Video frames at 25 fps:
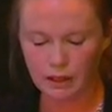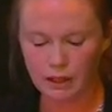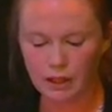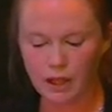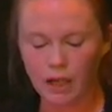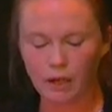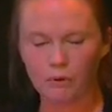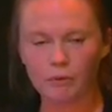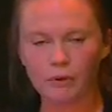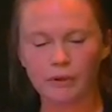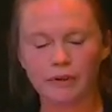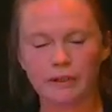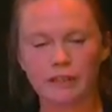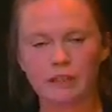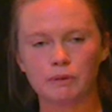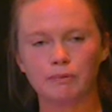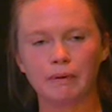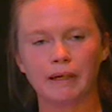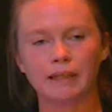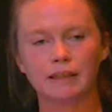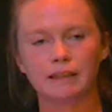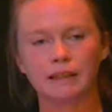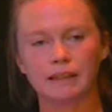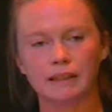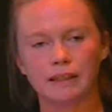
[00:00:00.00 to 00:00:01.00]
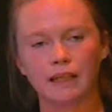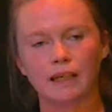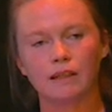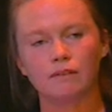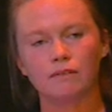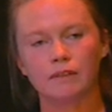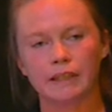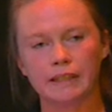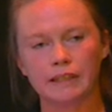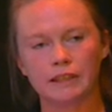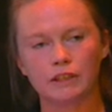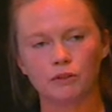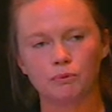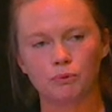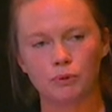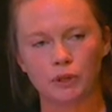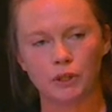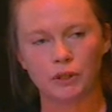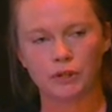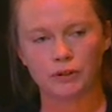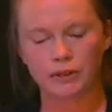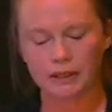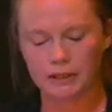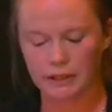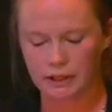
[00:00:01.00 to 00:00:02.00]
And we're expecting that rate of
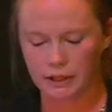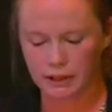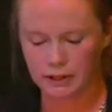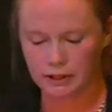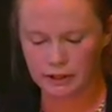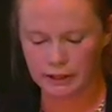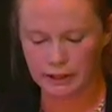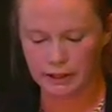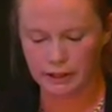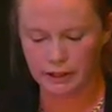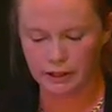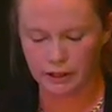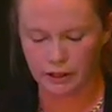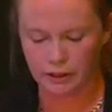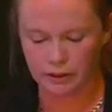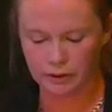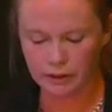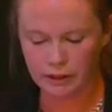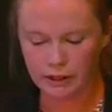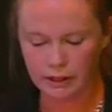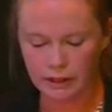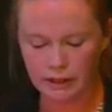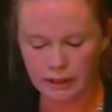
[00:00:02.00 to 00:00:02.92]
progress to continue.